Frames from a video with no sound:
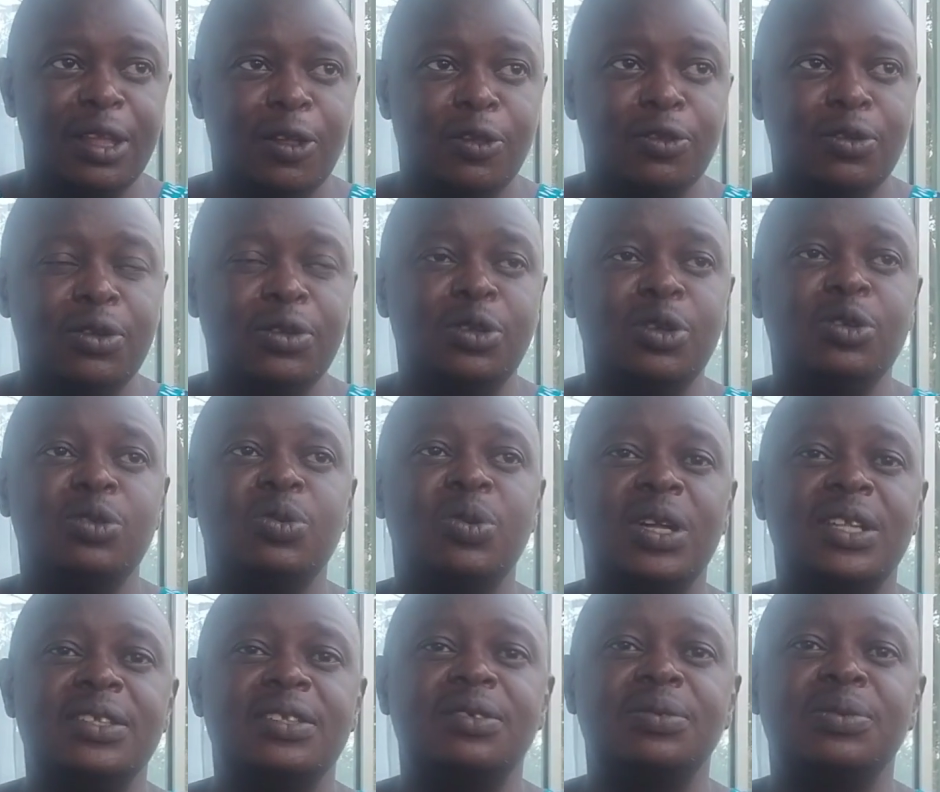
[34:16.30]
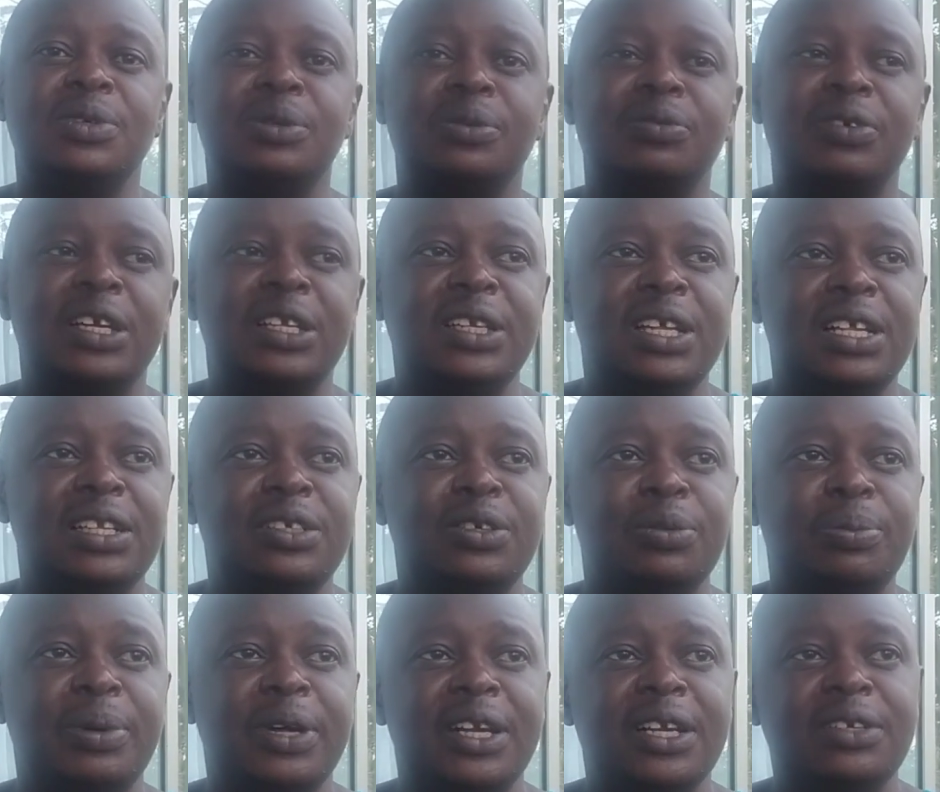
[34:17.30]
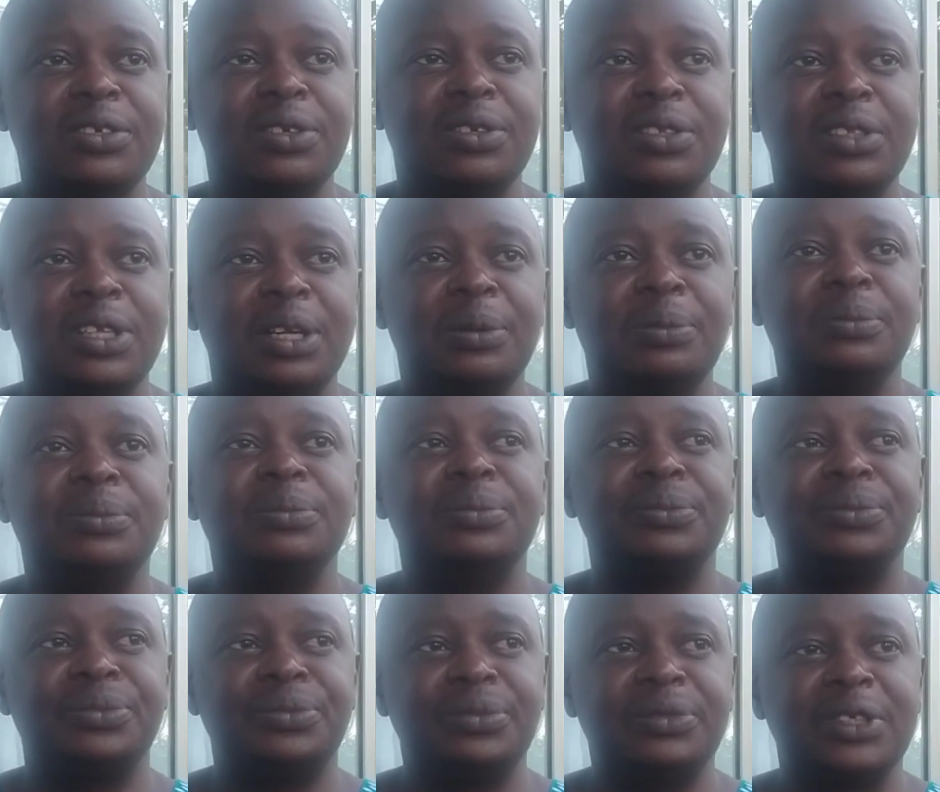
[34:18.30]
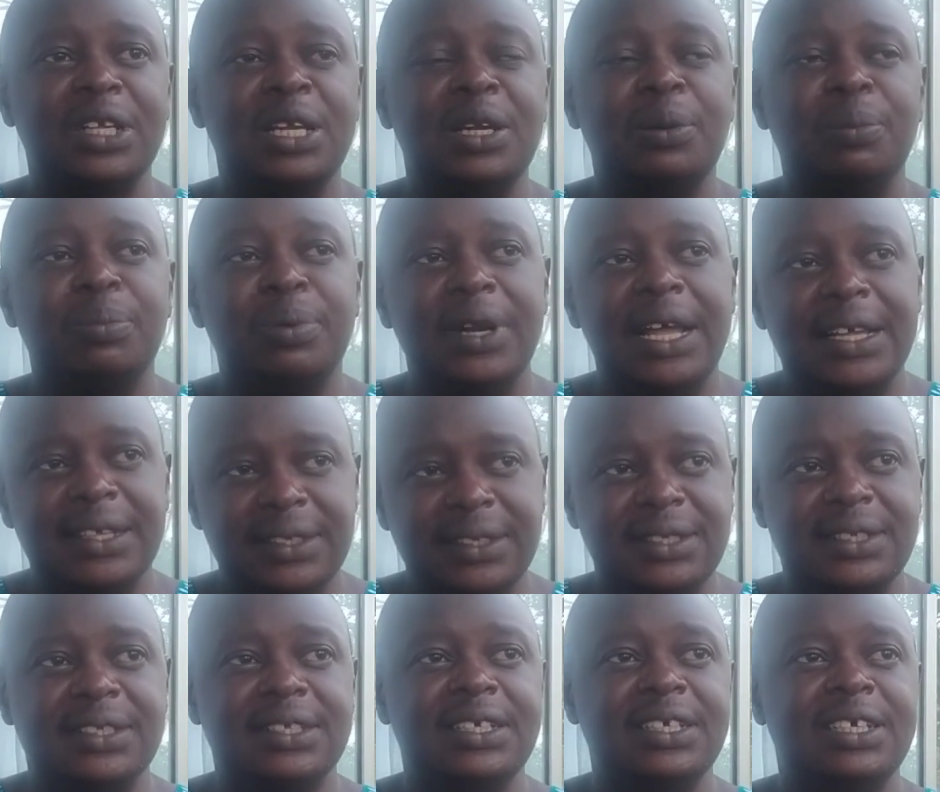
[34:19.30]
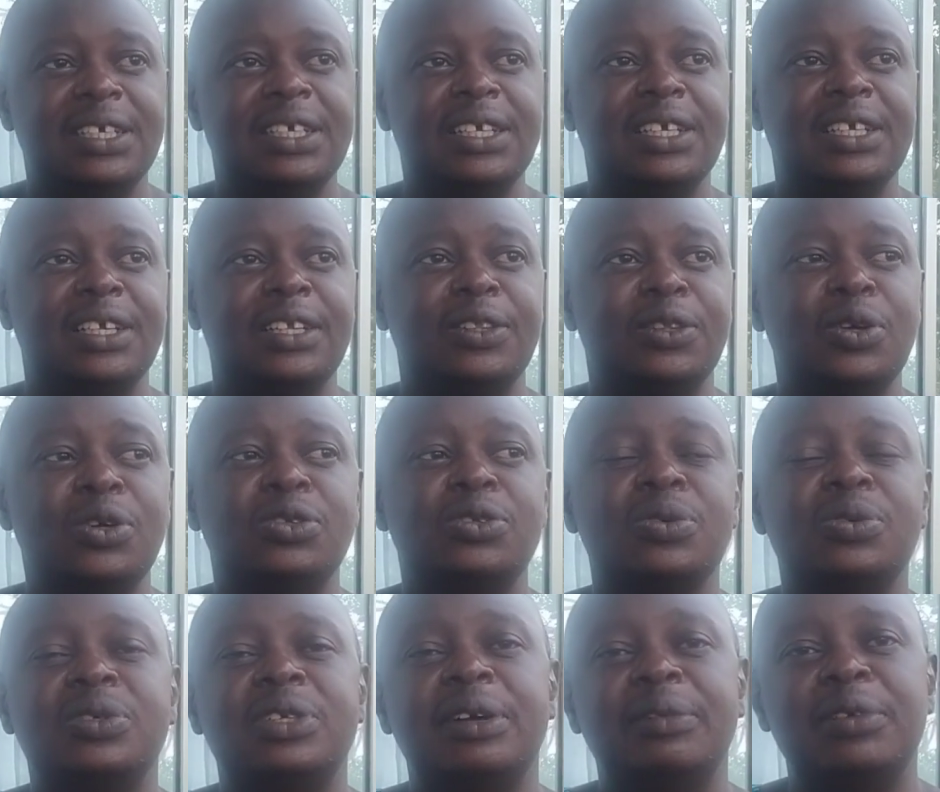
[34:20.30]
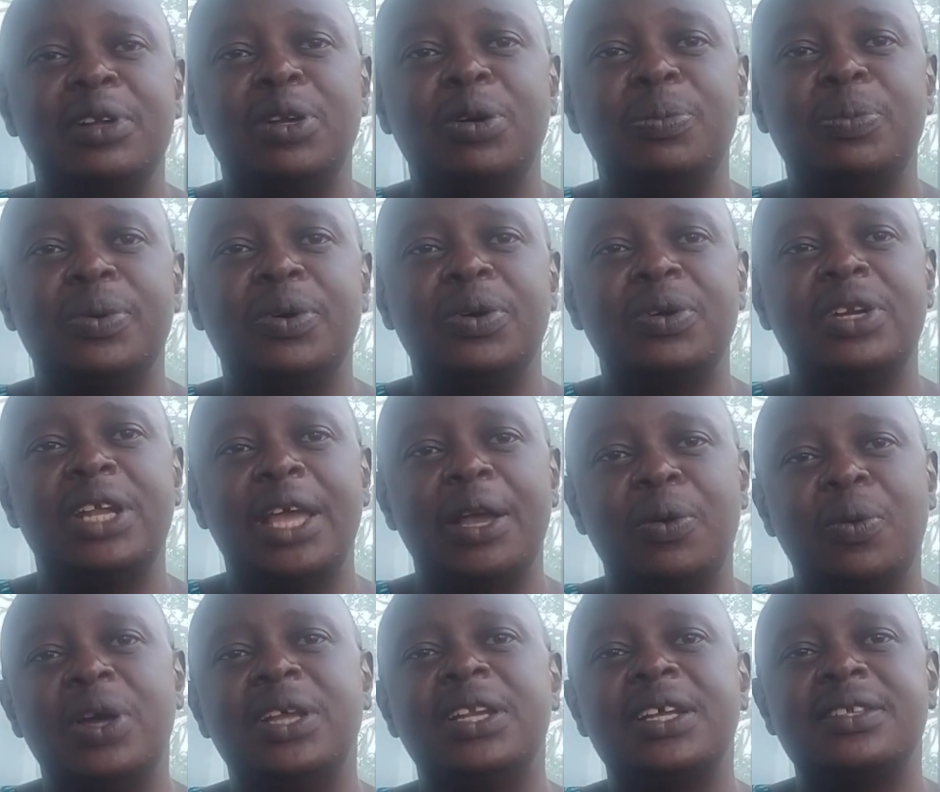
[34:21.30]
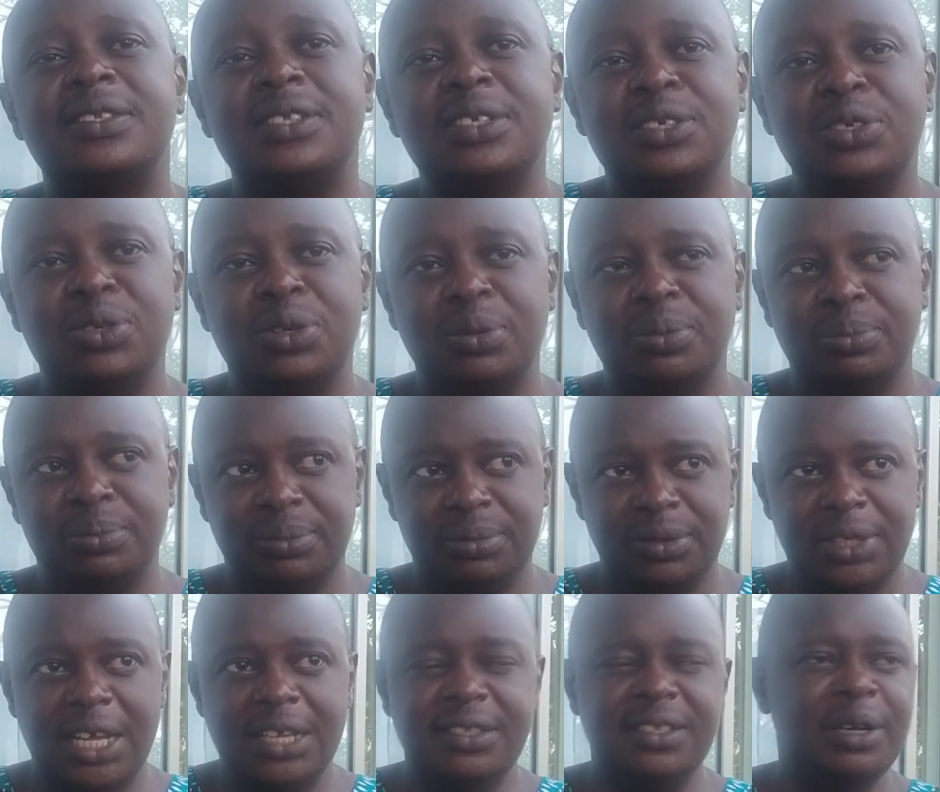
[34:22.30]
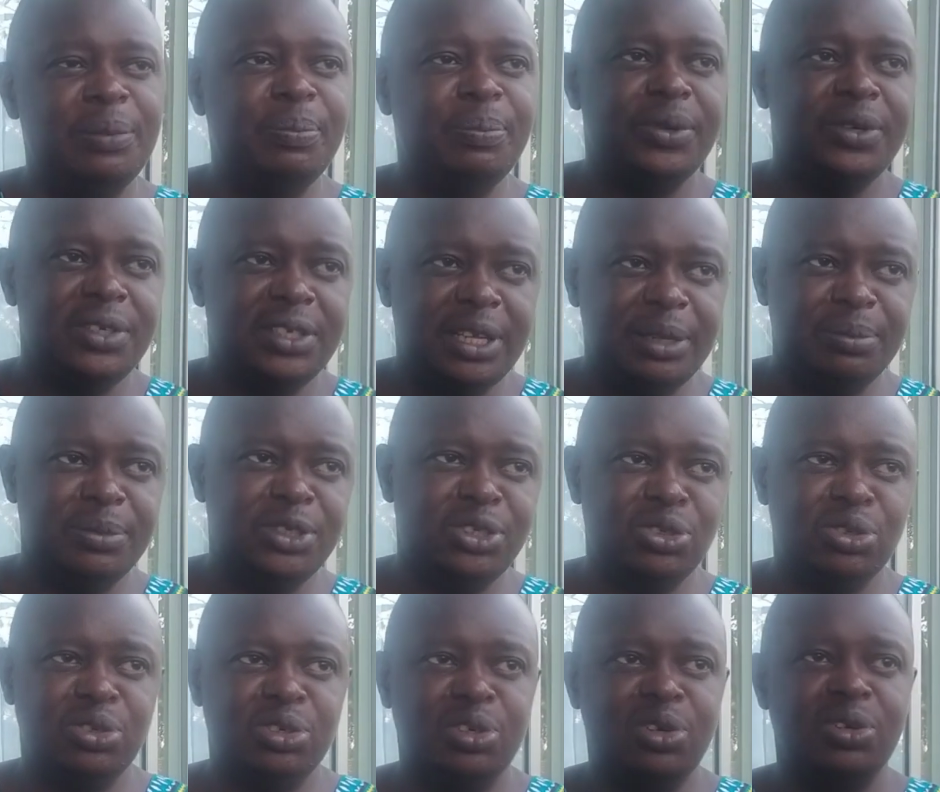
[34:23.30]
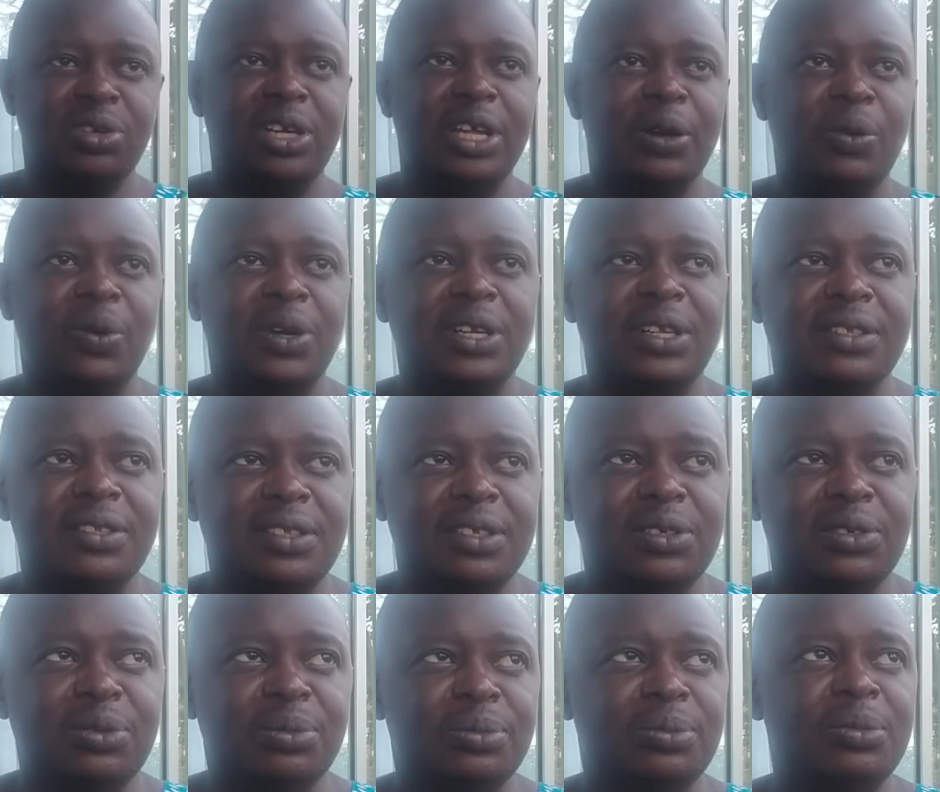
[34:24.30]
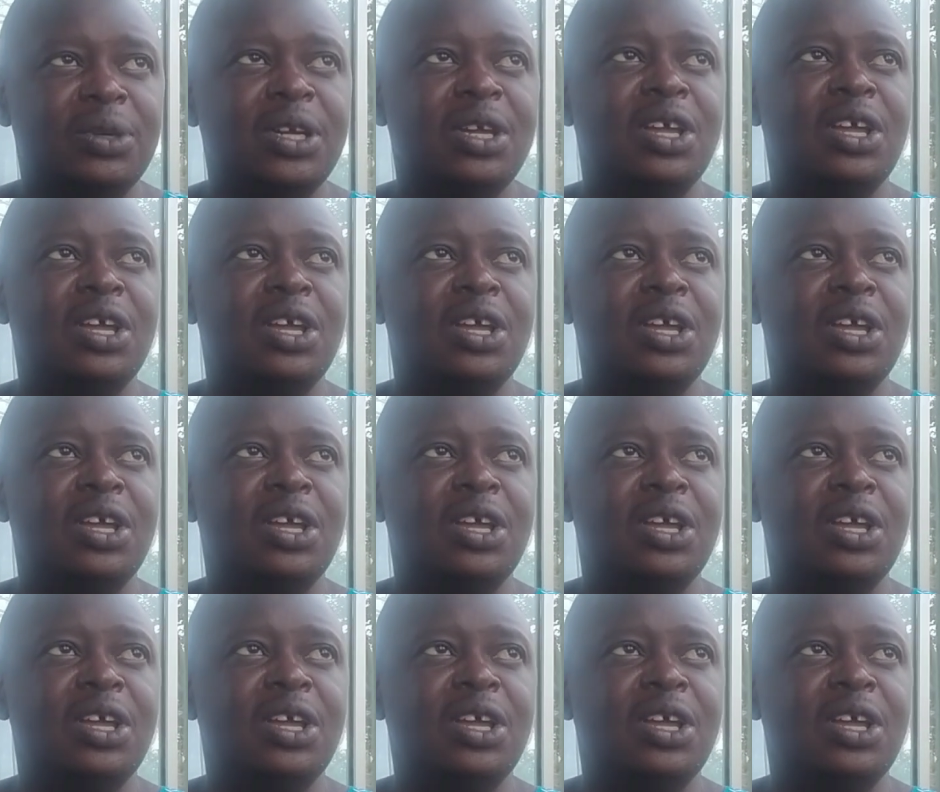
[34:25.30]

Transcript: So those ones we finally operate on them, plus those who develop Cauda-Equina syndrome. At some point I mentioned Cauda-Equina syndrome.